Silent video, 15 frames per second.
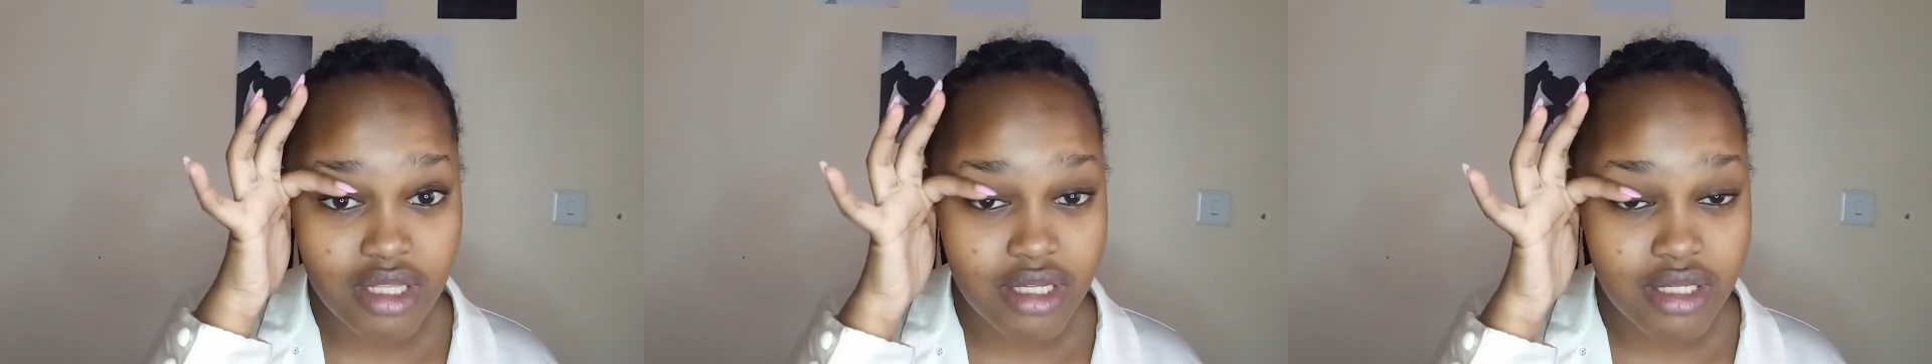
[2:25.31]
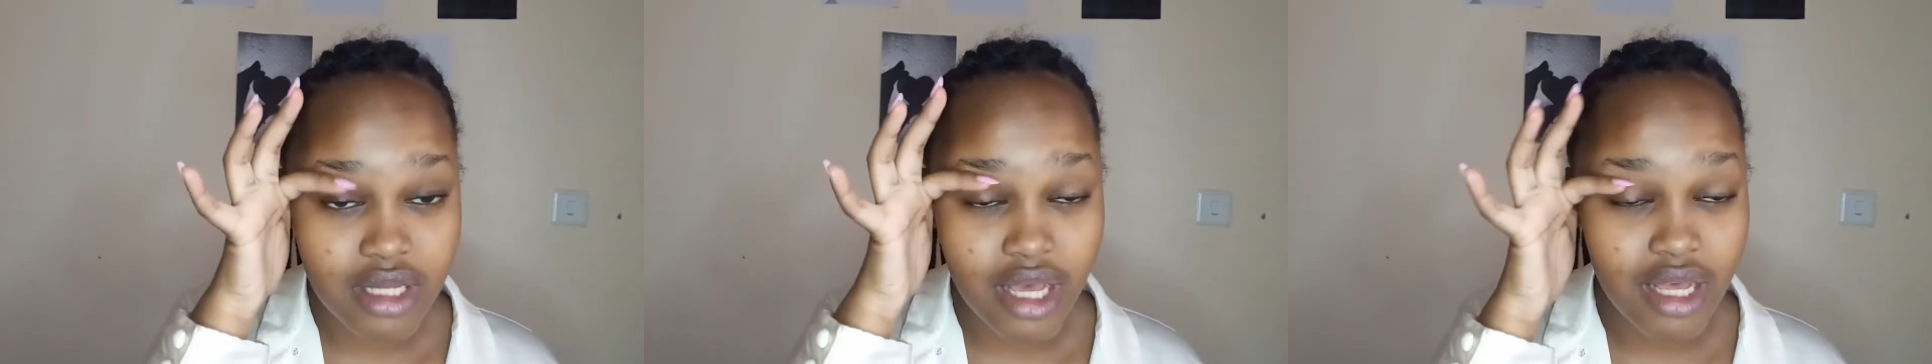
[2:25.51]

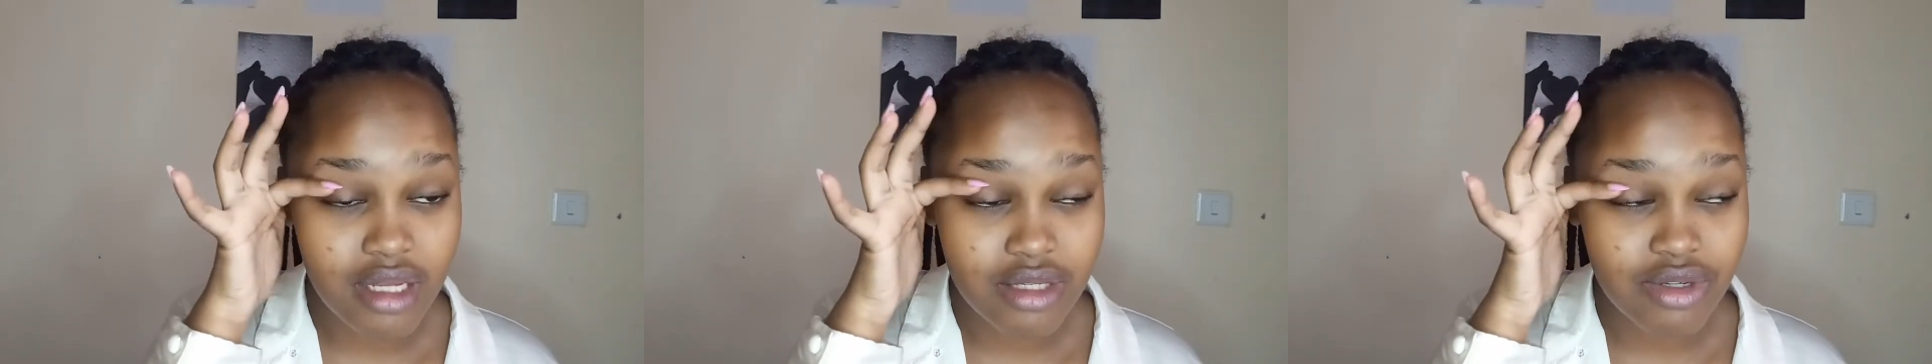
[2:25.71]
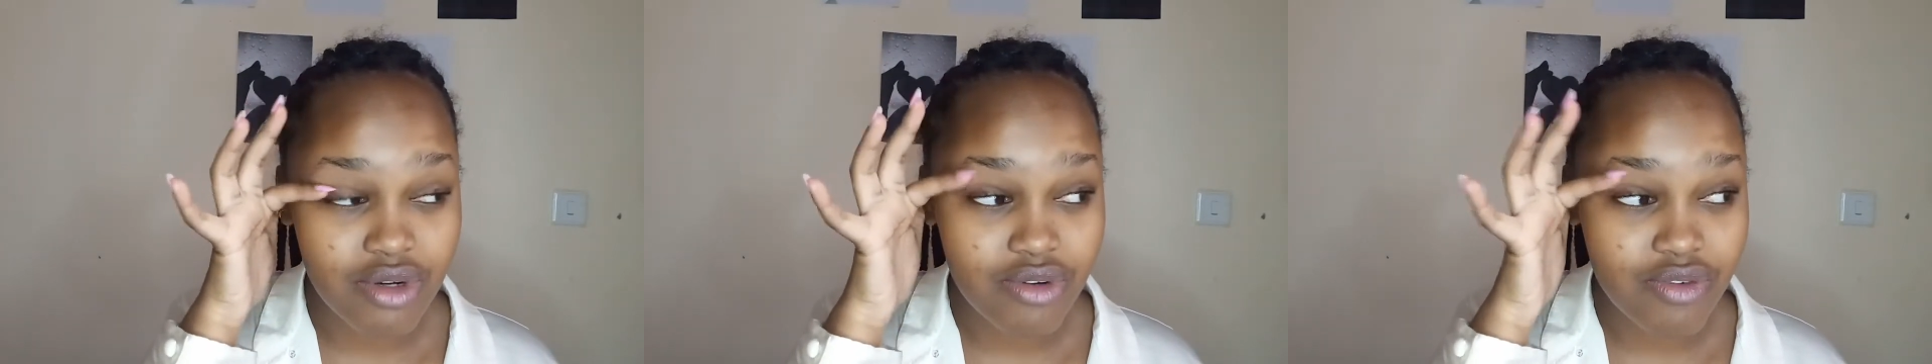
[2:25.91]
these
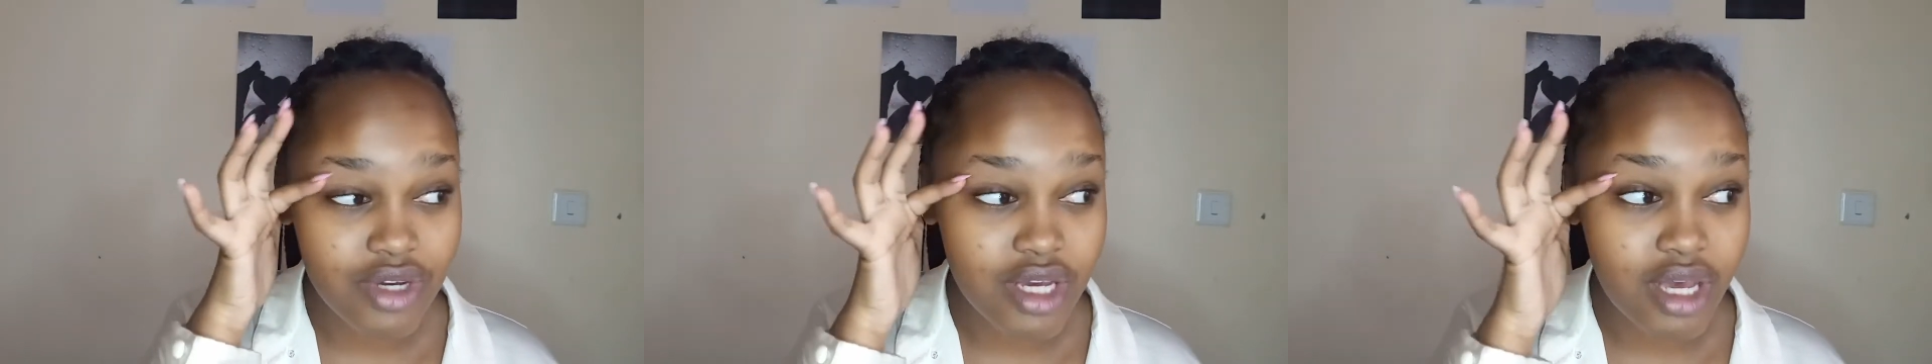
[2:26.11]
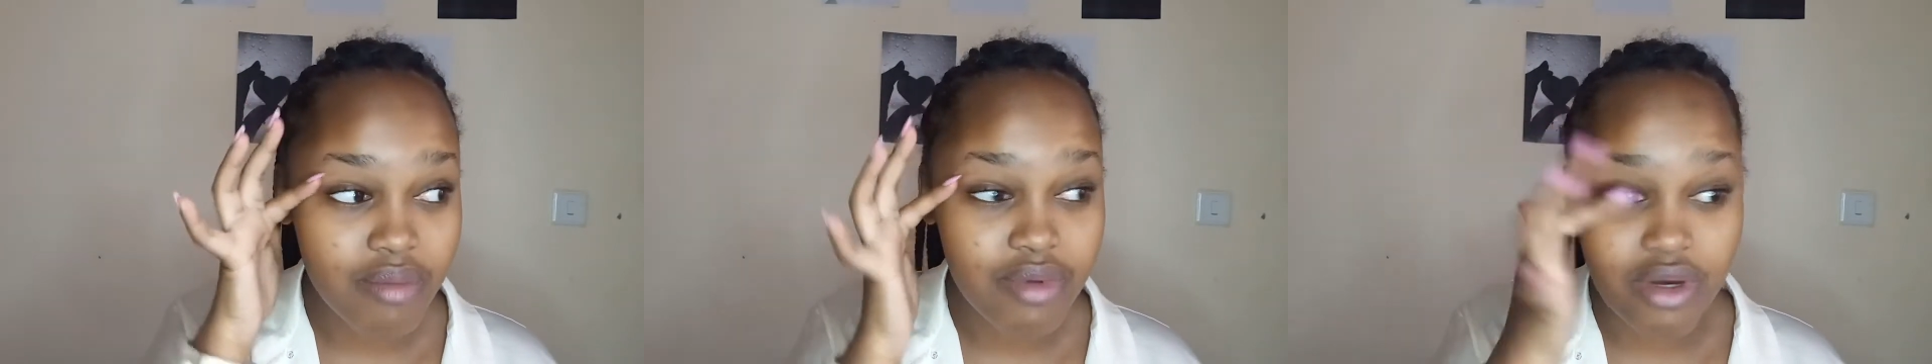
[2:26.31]
hairs over
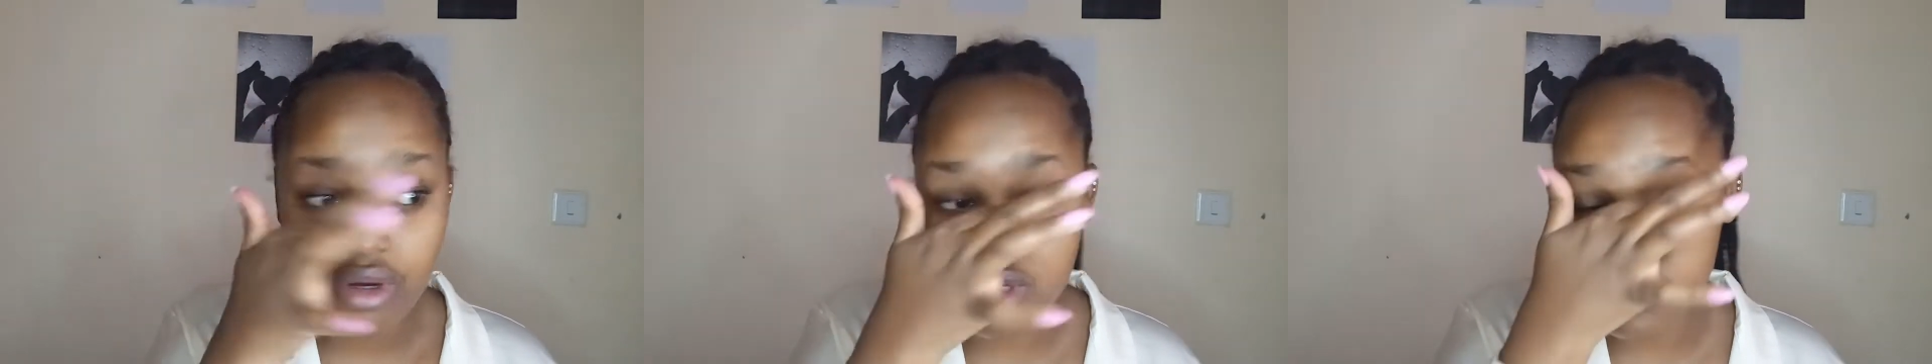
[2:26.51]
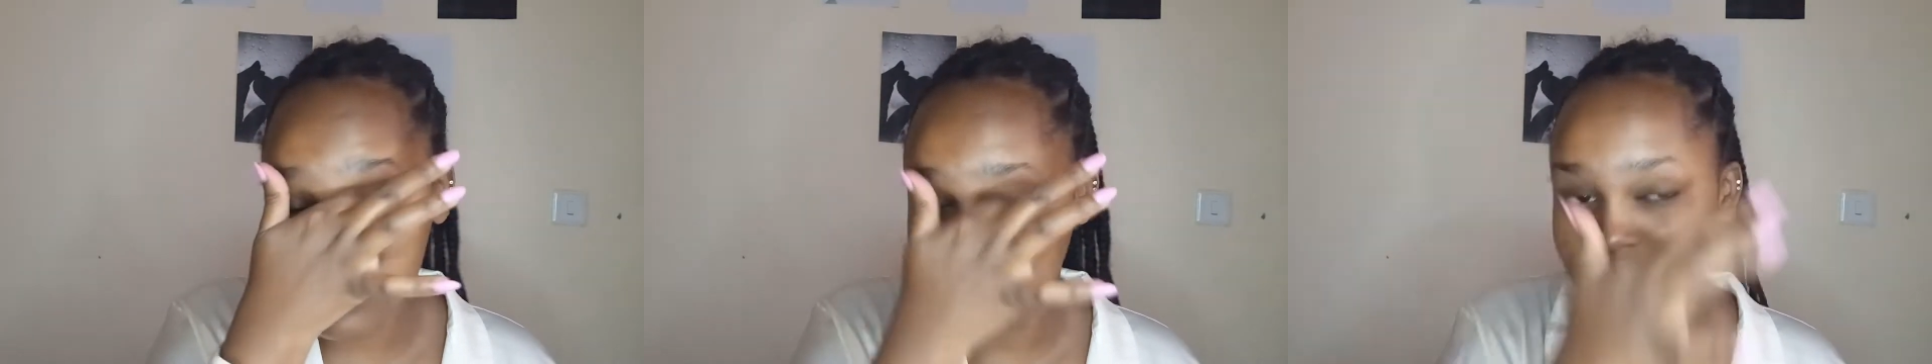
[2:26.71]
here
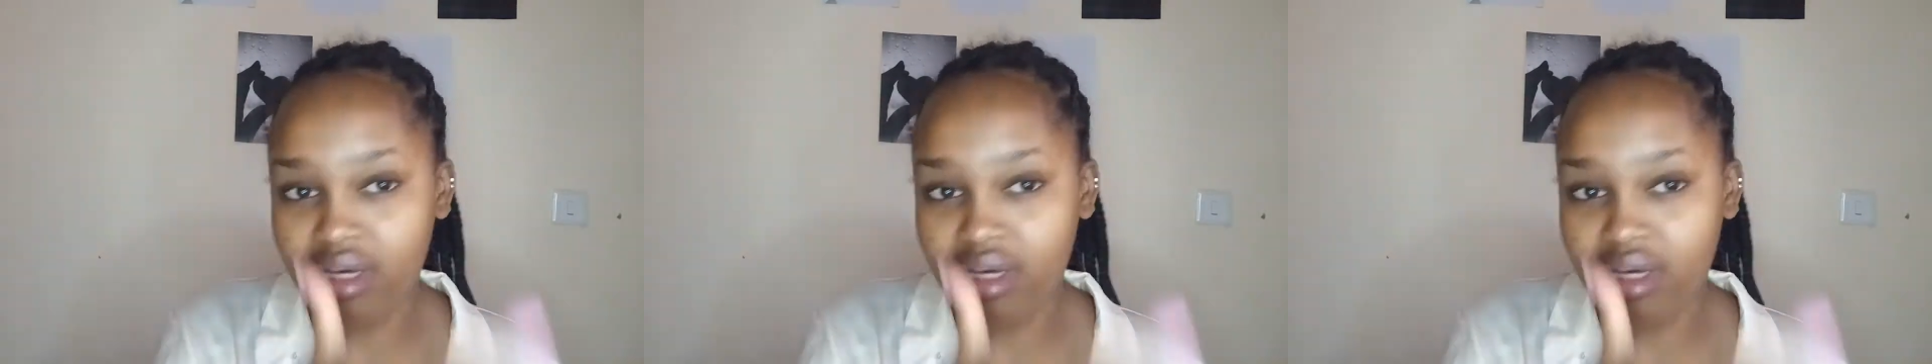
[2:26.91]
because